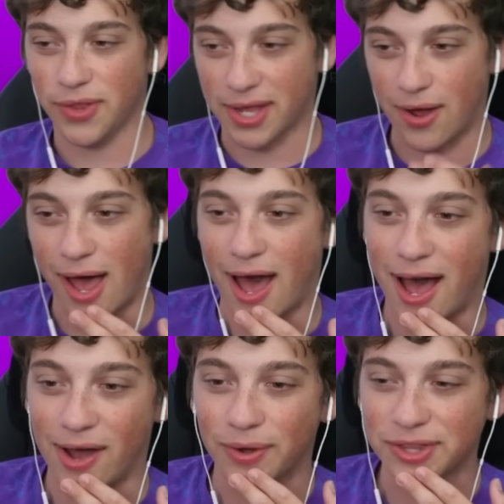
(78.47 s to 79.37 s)
like,
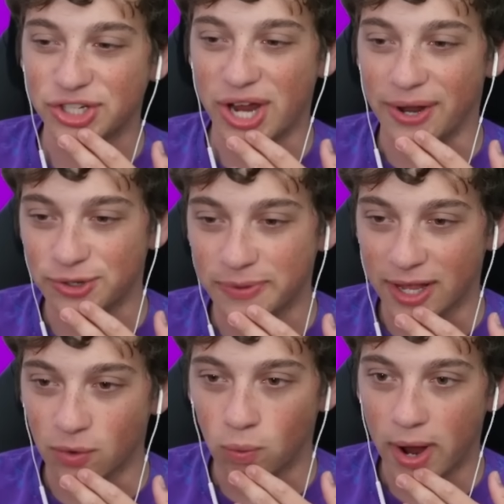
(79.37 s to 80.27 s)
I want the challenge to be,
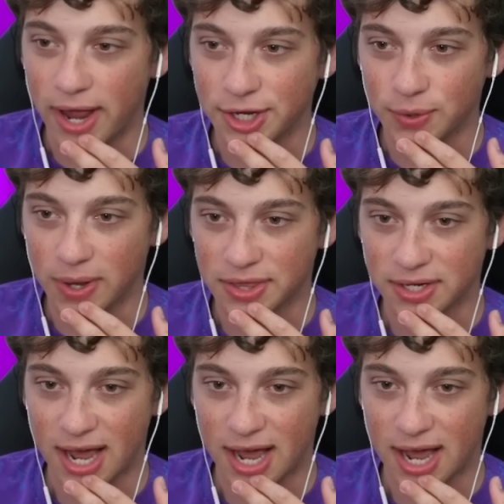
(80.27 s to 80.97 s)
like, when you hit the